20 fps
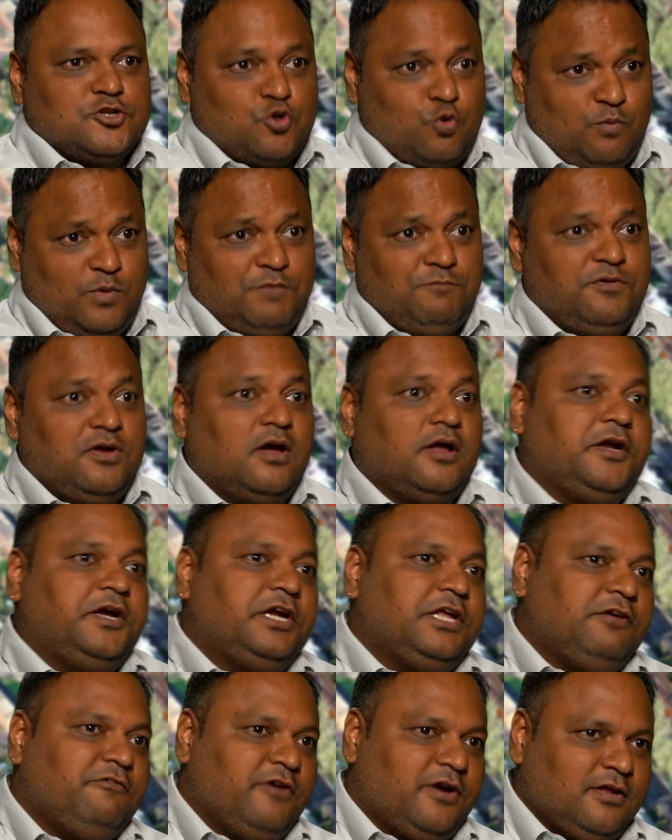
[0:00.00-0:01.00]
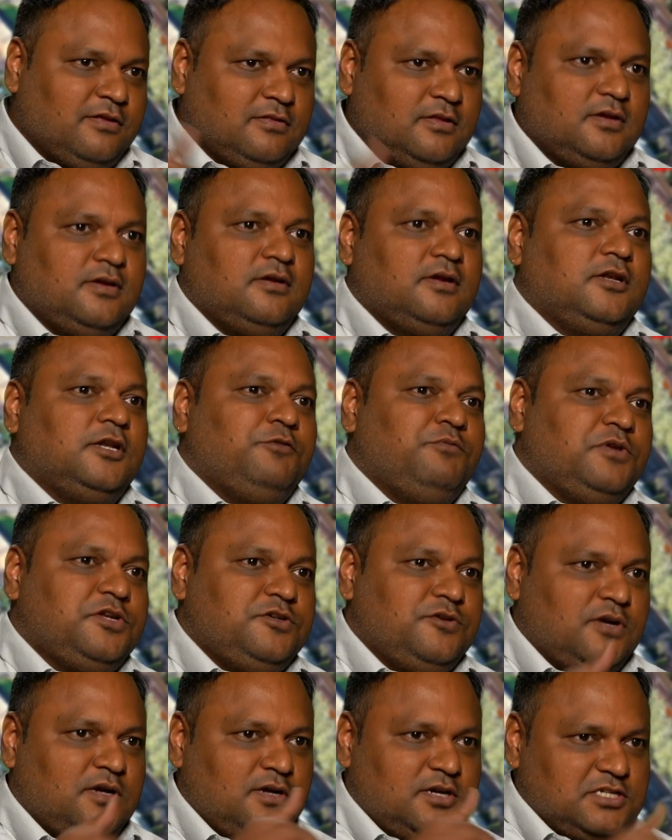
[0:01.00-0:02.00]
So when we are integrating the
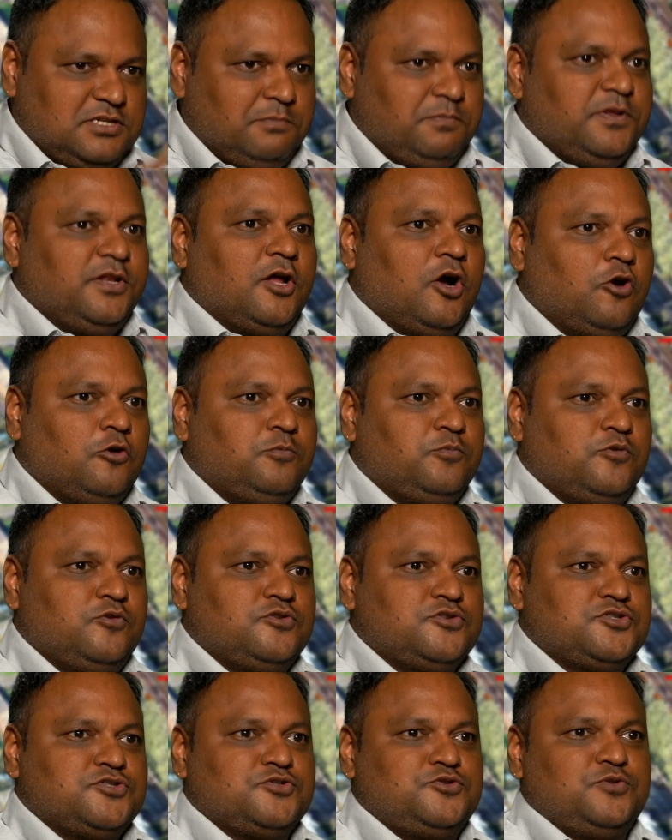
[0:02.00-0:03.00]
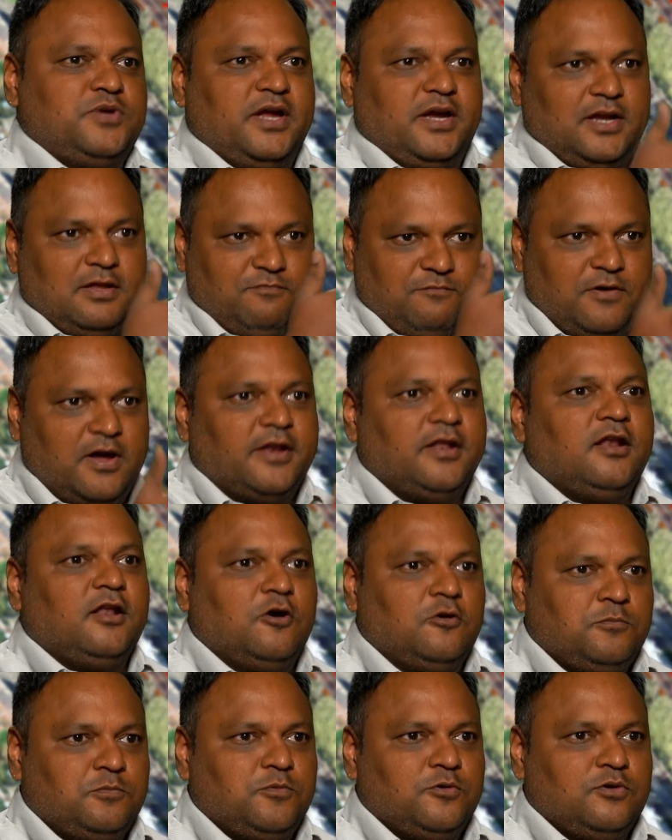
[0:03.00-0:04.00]
individual discipline outputs to get a final
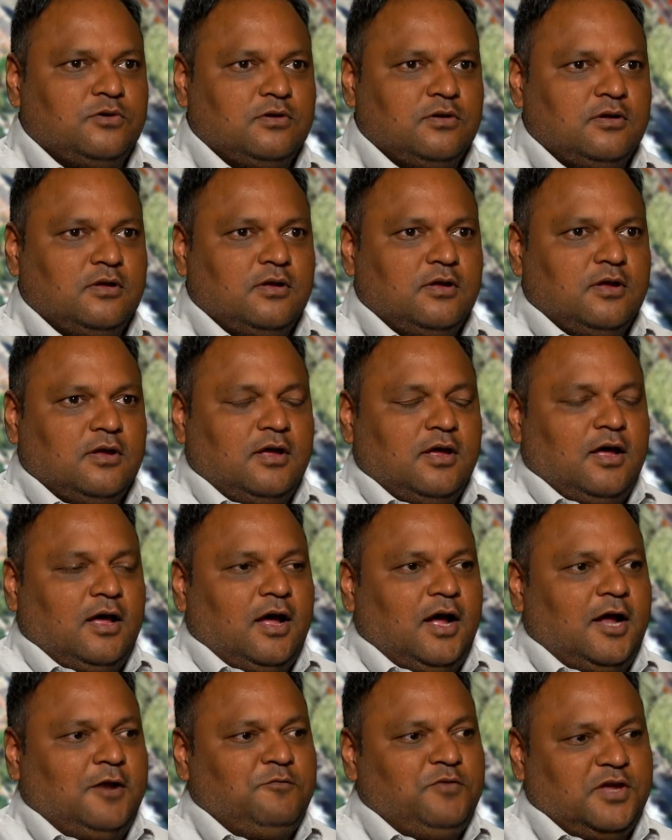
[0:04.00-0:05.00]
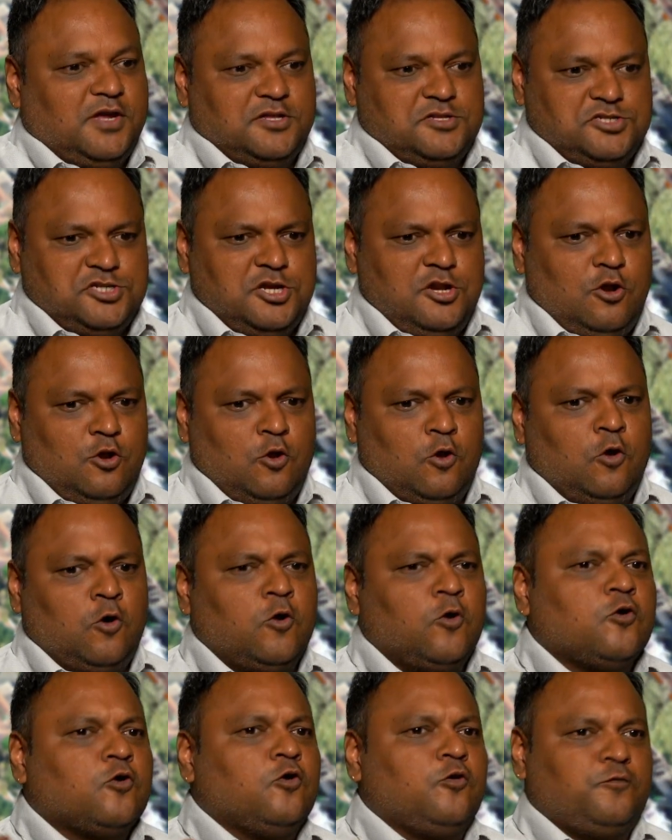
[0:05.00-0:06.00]
output, and we can see a
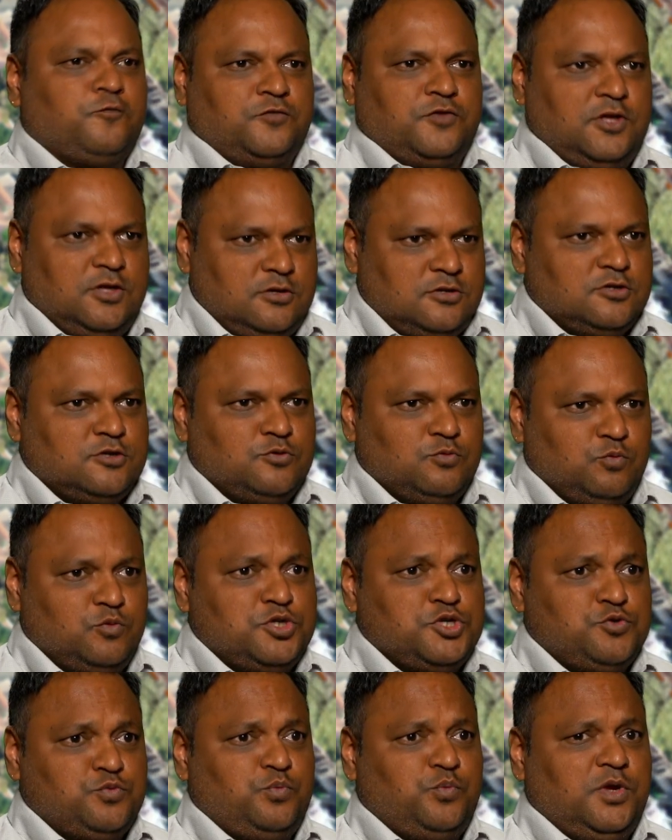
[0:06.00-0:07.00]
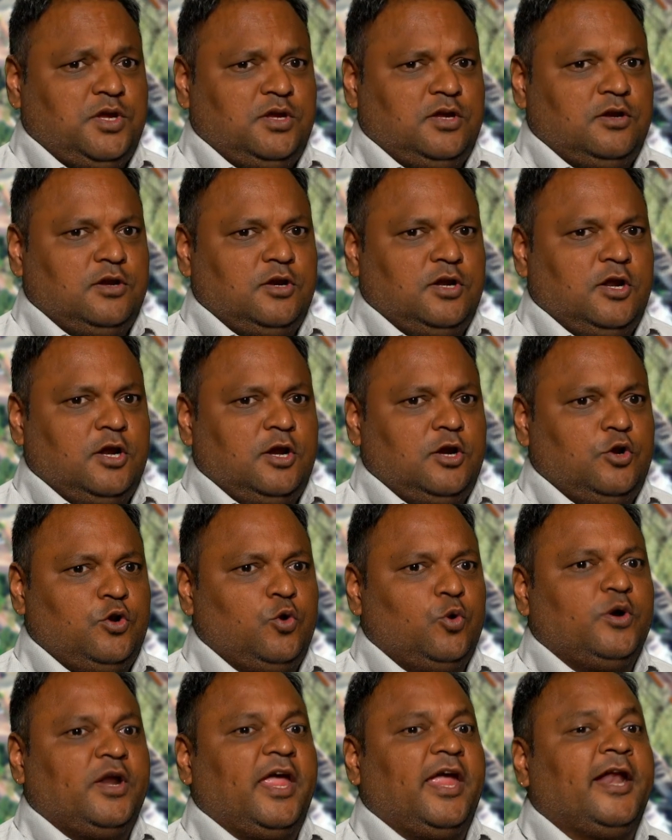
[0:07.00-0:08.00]
lot of things which we
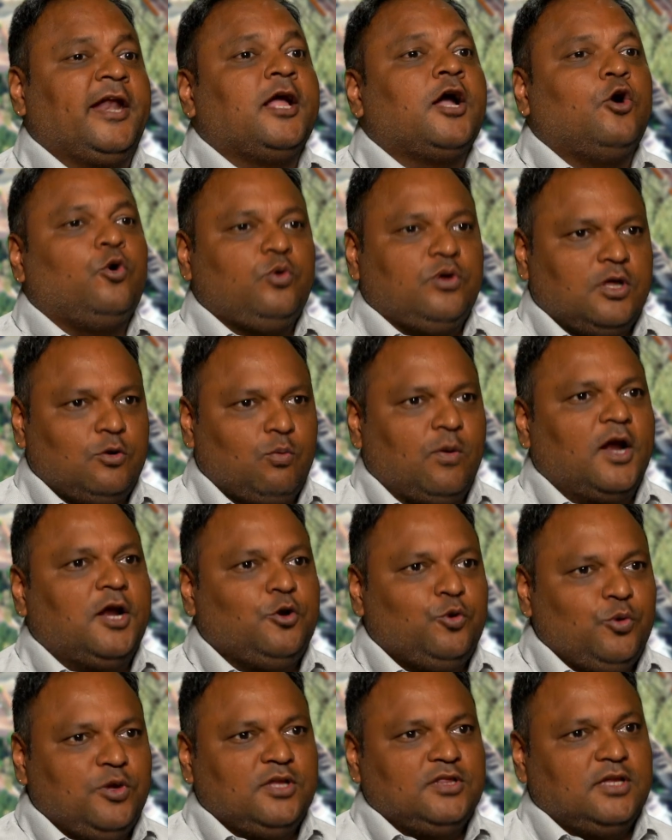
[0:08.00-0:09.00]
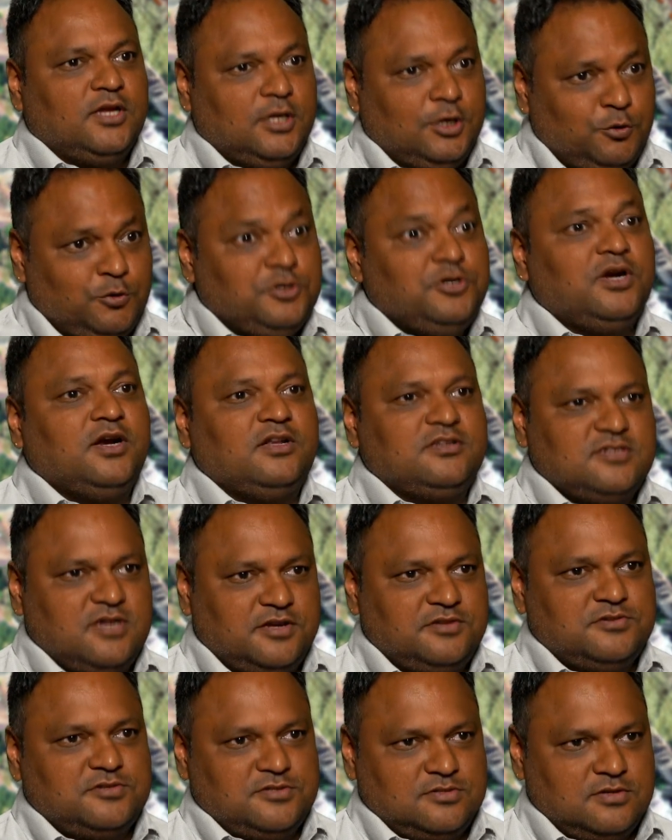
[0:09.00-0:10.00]
don't encounter while doing the individual
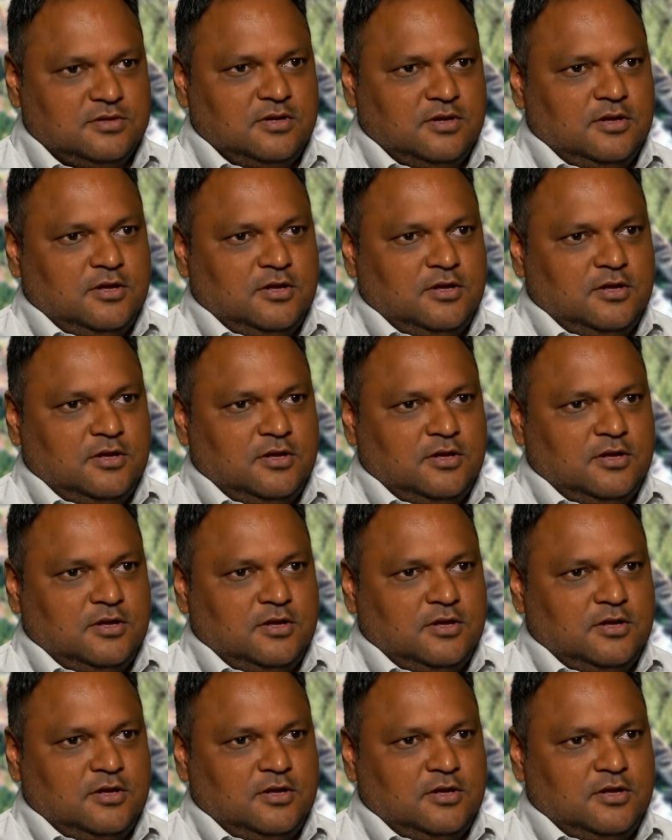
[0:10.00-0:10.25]
designs.